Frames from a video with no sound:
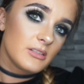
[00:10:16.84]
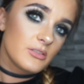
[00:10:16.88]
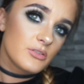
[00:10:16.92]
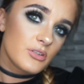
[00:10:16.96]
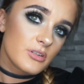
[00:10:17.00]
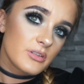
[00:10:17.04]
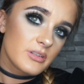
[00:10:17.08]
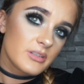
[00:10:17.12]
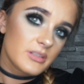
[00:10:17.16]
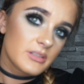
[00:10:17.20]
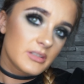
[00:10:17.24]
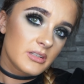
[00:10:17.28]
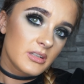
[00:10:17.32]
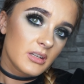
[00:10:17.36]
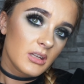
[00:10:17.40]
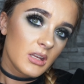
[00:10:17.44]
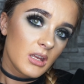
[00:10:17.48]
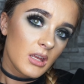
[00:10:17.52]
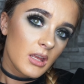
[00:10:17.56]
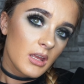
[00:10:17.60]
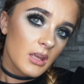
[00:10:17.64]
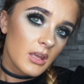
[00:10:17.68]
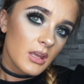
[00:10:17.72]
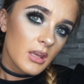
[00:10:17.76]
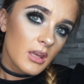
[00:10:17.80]
And
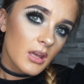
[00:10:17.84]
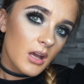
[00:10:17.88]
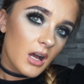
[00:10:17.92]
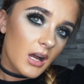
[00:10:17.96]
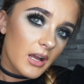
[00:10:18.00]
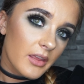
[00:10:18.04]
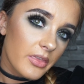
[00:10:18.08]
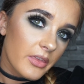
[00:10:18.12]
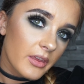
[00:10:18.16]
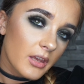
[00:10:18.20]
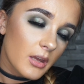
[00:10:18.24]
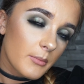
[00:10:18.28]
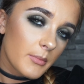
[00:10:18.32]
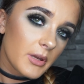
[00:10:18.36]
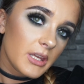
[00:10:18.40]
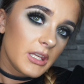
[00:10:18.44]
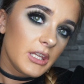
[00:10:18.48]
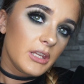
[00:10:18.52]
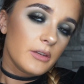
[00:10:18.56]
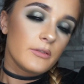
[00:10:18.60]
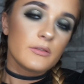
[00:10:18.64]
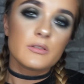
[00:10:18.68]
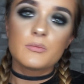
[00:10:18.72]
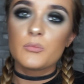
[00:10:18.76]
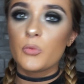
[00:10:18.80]
I think I
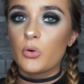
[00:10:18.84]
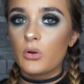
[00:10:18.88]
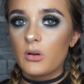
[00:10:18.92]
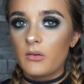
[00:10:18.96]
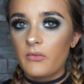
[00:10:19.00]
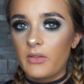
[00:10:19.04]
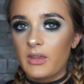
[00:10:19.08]
might use more